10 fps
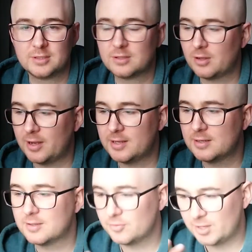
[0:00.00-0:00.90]
Like,
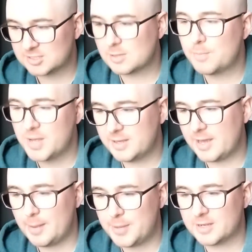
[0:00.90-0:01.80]
that's the big
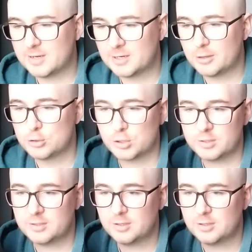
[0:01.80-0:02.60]
epic conclusion.